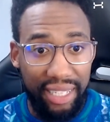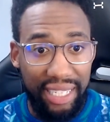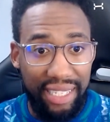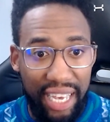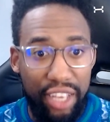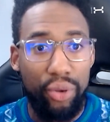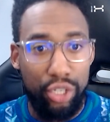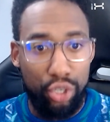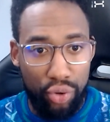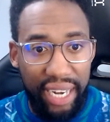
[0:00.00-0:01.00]
say you can
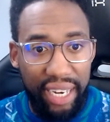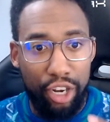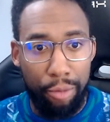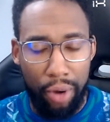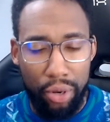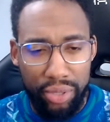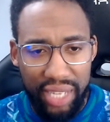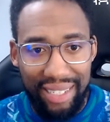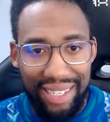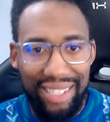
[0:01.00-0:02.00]
train in your
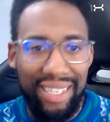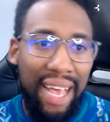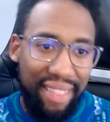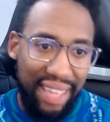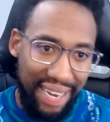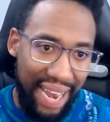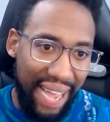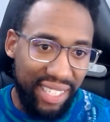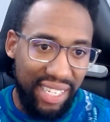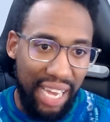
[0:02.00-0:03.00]
processes, the next
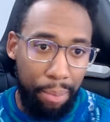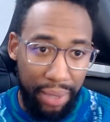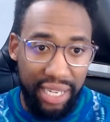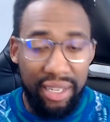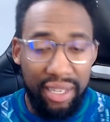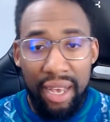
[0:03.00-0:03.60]
step is,